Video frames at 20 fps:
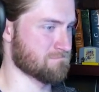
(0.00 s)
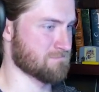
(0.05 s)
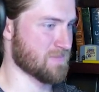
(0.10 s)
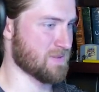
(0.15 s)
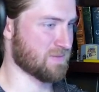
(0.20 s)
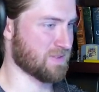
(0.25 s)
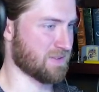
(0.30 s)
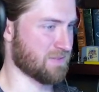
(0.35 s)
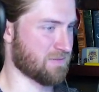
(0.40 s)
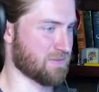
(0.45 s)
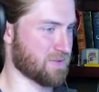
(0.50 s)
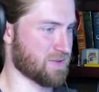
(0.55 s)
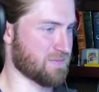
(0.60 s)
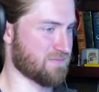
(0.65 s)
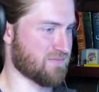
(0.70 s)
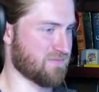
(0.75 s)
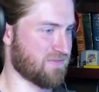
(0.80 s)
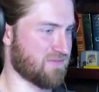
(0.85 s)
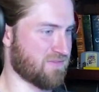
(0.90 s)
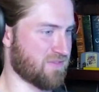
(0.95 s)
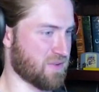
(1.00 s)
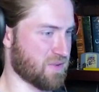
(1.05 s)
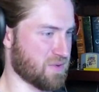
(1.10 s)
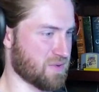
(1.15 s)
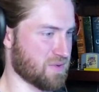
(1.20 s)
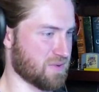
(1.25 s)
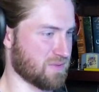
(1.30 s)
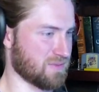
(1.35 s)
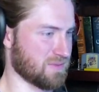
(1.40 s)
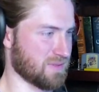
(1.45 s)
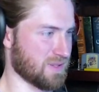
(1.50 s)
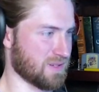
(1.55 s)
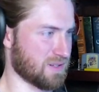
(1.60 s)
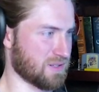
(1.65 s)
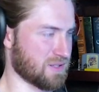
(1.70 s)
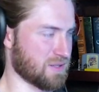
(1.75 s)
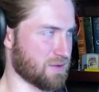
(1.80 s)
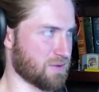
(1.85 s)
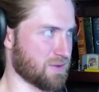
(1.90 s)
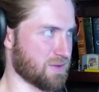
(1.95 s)
I've got a very full and
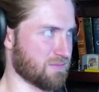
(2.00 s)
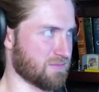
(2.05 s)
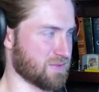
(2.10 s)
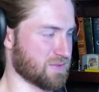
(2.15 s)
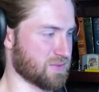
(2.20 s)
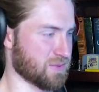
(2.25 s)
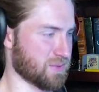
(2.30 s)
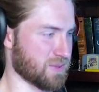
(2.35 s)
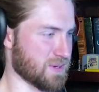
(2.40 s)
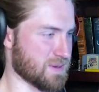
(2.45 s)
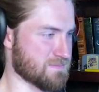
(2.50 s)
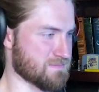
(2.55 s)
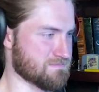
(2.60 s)
cluttered inventory.